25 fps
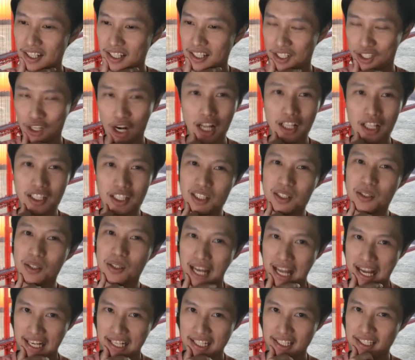not too
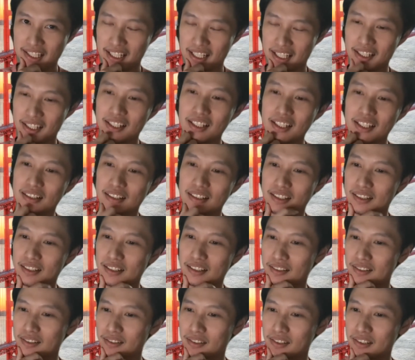late.
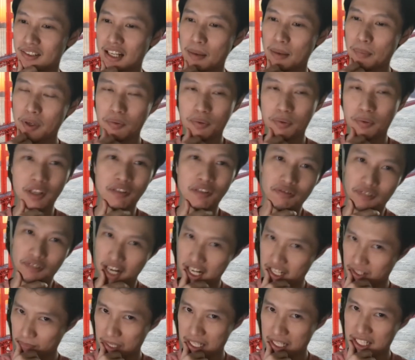Let me rephrase
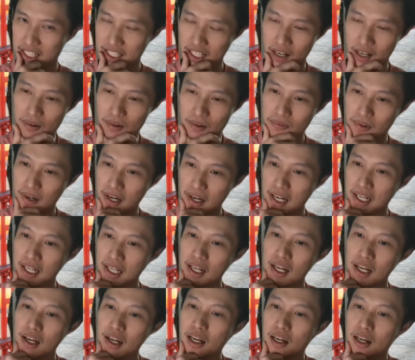myself, right?
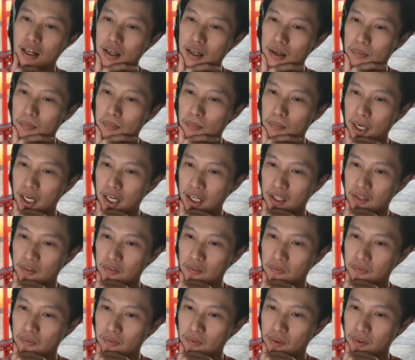But
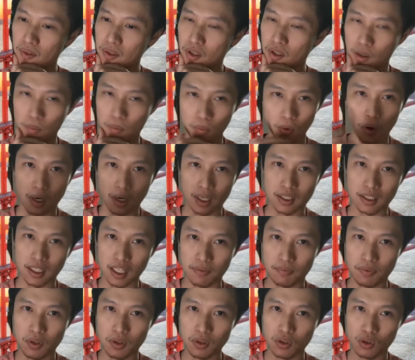of course, if
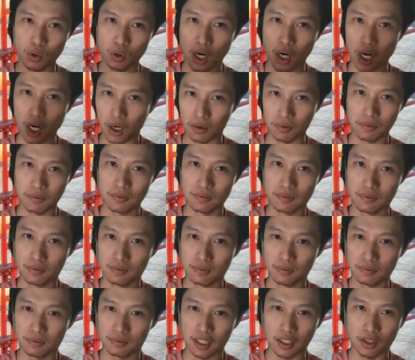you're 12,
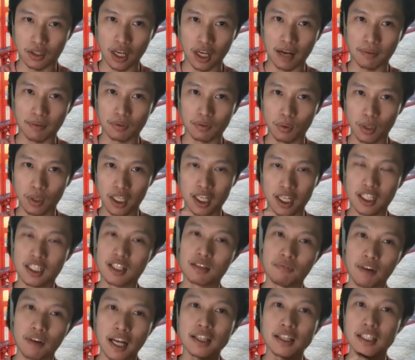then you have 3 years
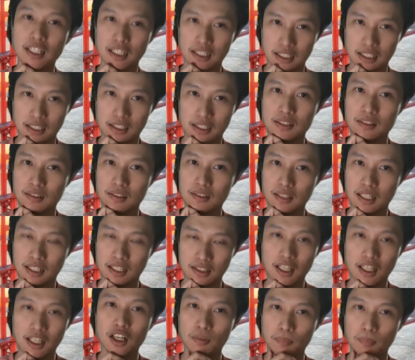advantage. Let's
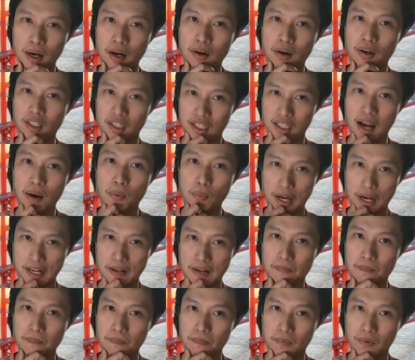think about it that way,
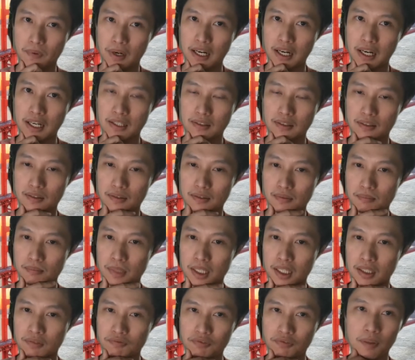right?
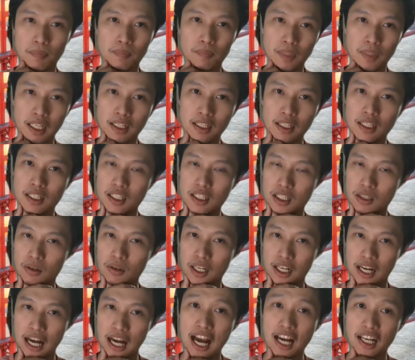But 15 is still
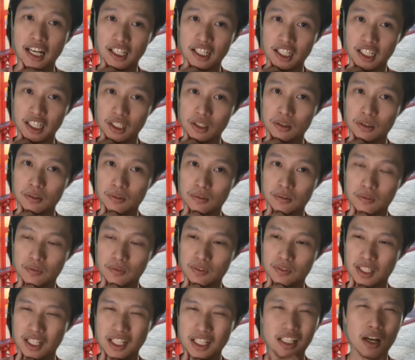an ideal.
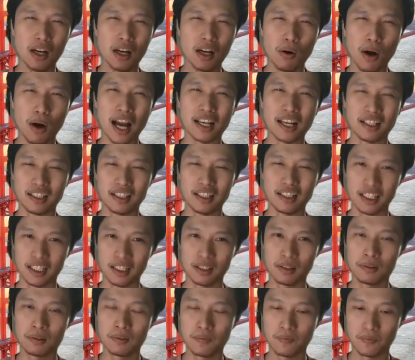There's no ideal